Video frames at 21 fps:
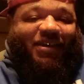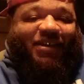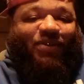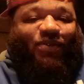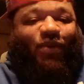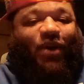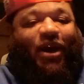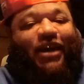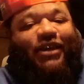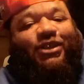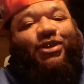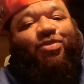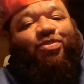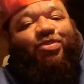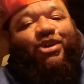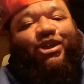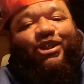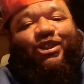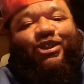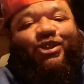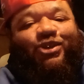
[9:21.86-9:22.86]
Whack's a
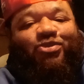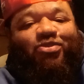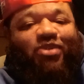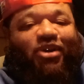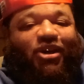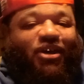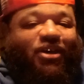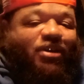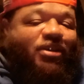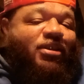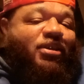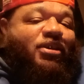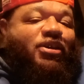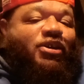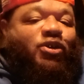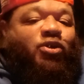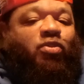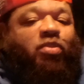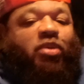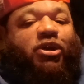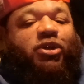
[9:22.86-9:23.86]
businessman.
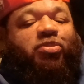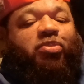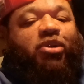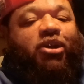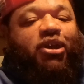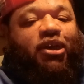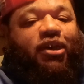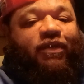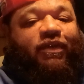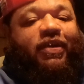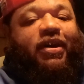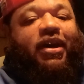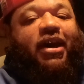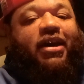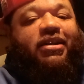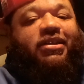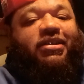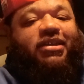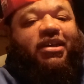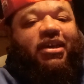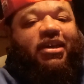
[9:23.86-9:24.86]
You best believe he got
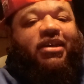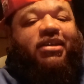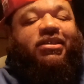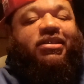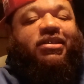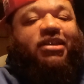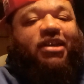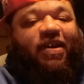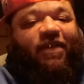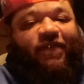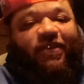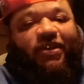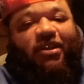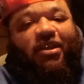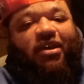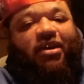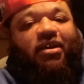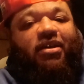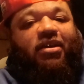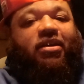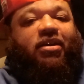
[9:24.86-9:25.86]
his hands in
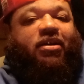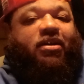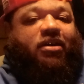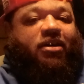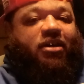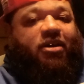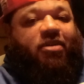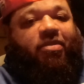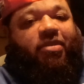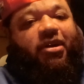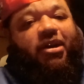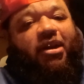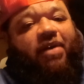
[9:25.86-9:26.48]
everything. But